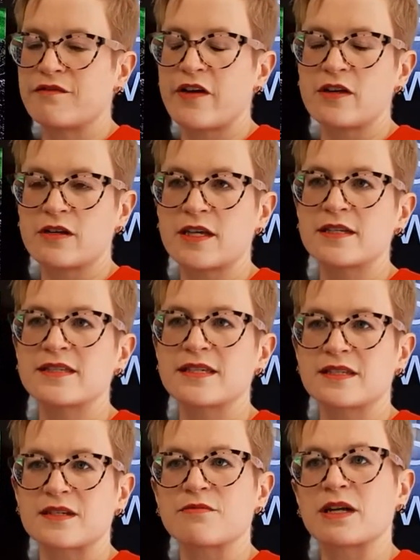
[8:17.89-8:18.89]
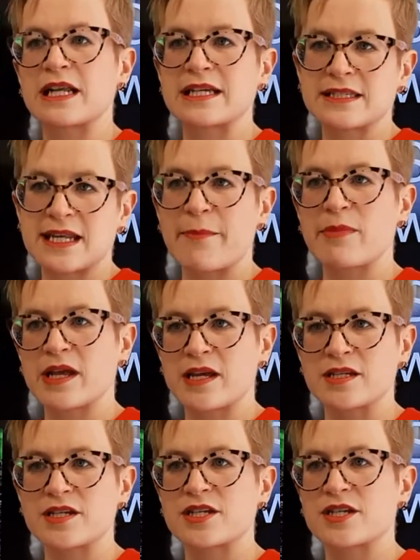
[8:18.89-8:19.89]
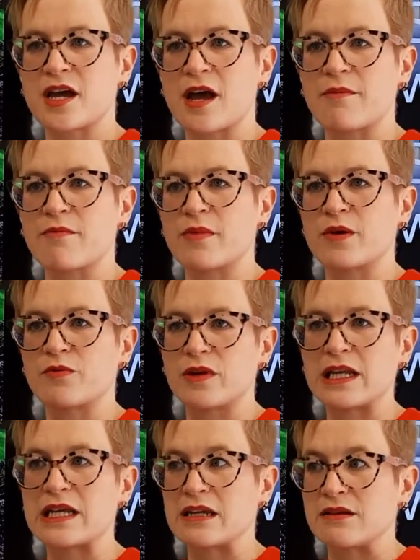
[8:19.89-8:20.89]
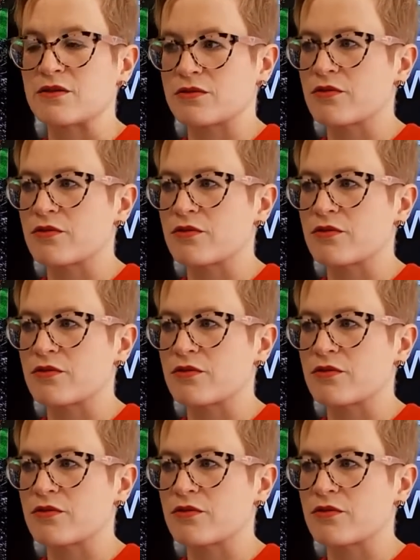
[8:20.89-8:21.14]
focus is to really establish a really